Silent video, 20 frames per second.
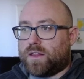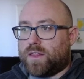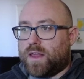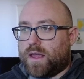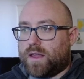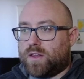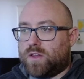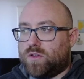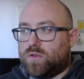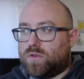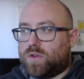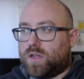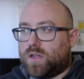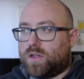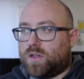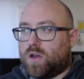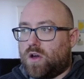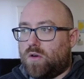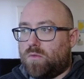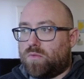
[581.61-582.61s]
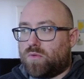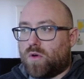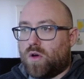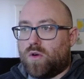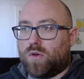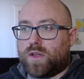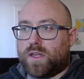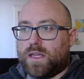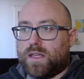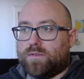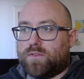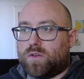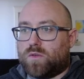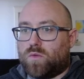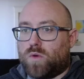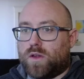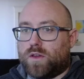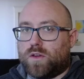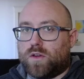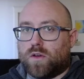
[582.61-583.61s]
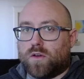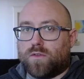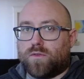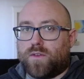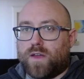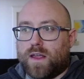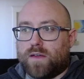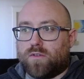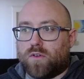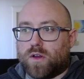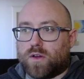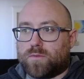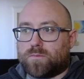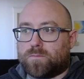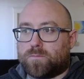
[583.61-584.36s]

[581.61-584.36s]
that you could go broke even when you're a favorite.